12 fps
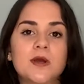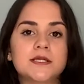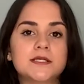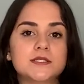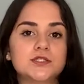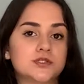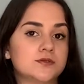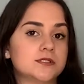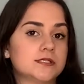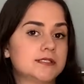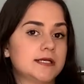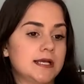wear this during
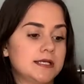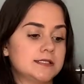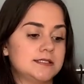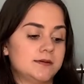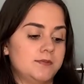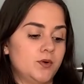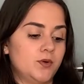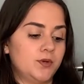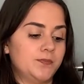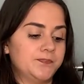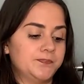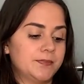the day at some
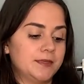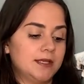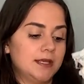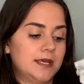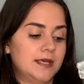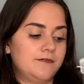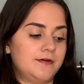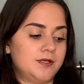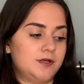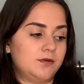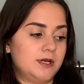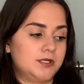point if I
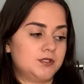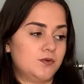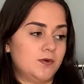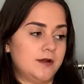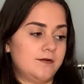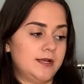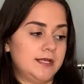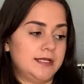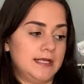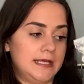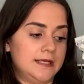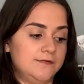don't get to wear it in
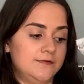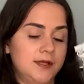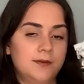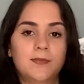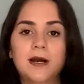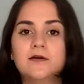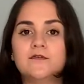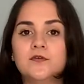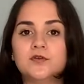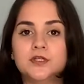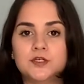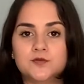the evening. But I
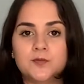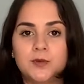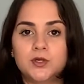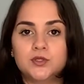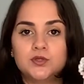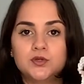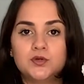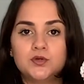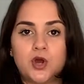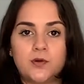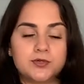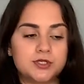thought these would be two
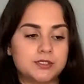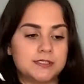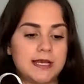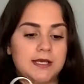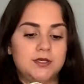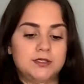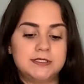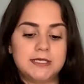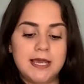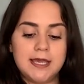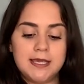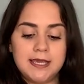good options that I could
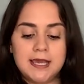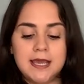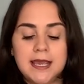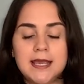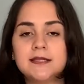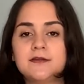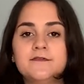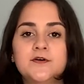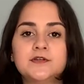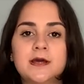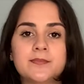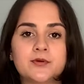take. And they
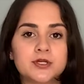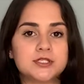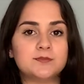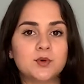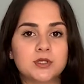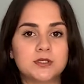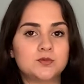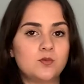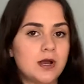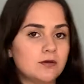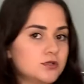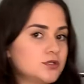fold out pretty small as
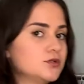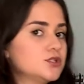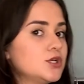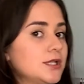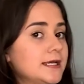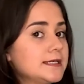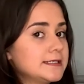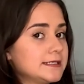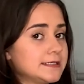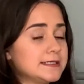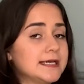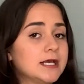well, so it's not like it's
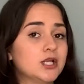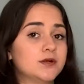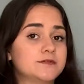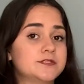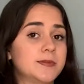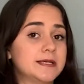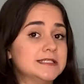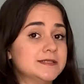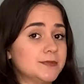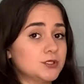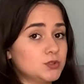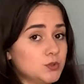gonna take a lot of space
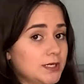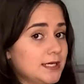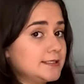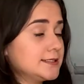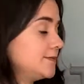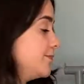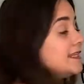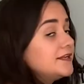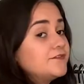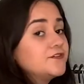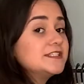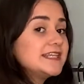in my suitcase.
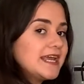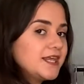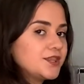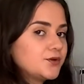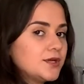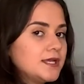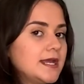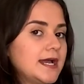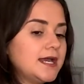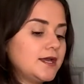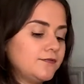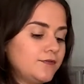And for day three,
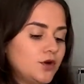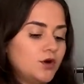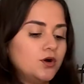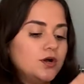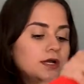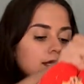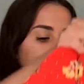I have got